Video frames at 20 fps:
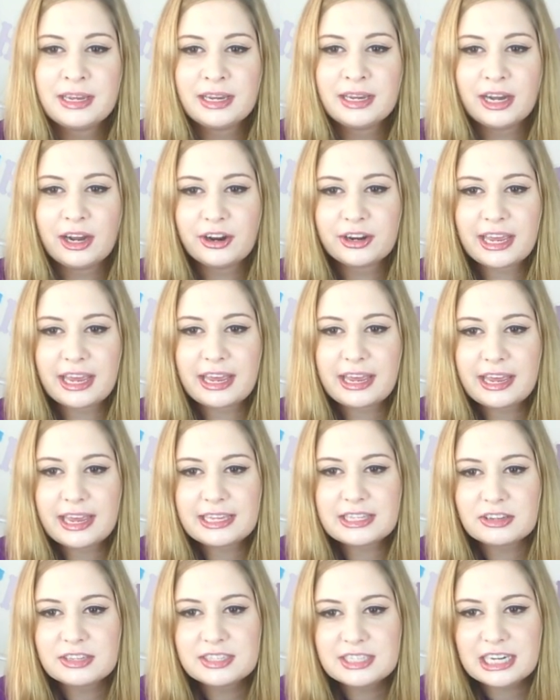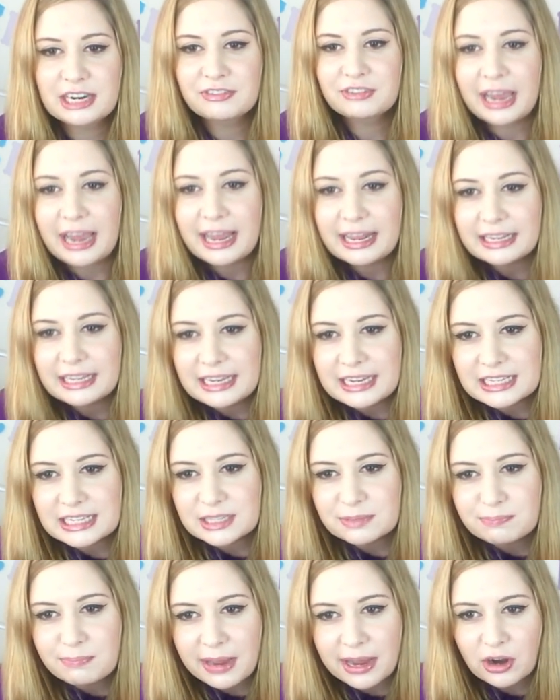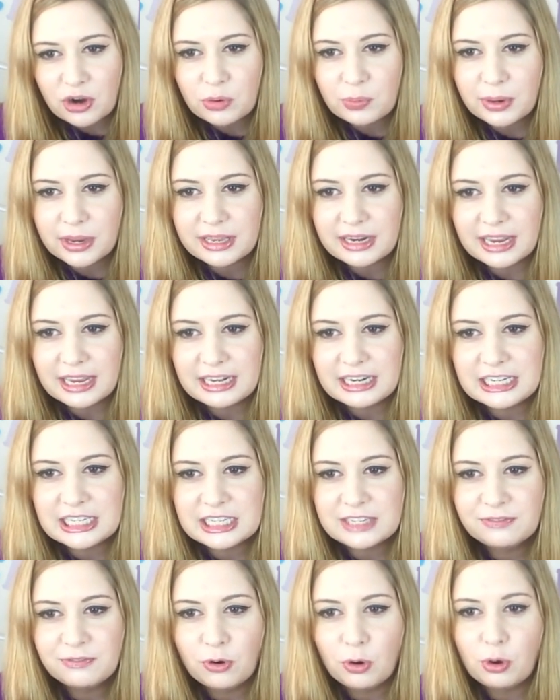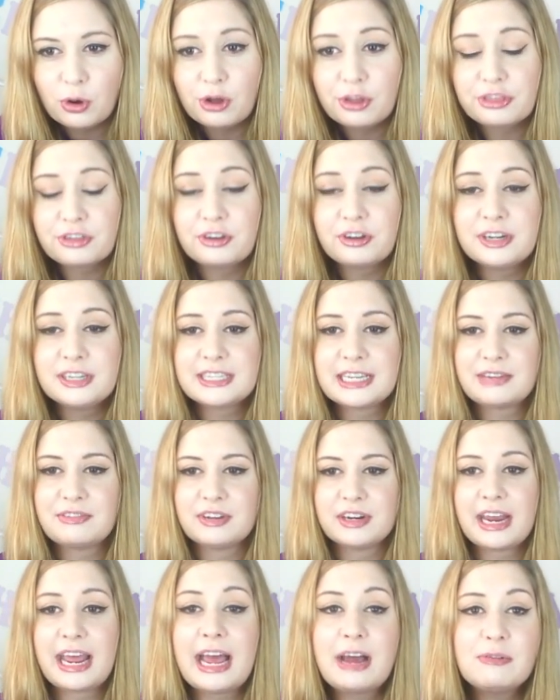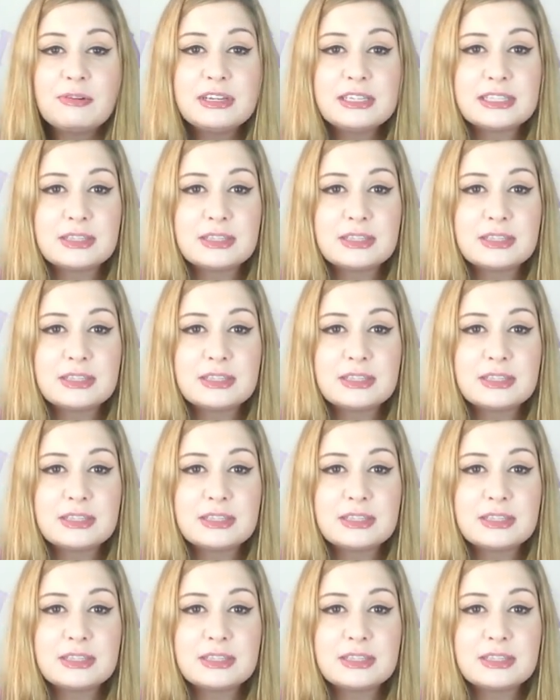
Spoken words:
Okay, so Steph Kelly, it's Melbourne and it's 4:37. How is the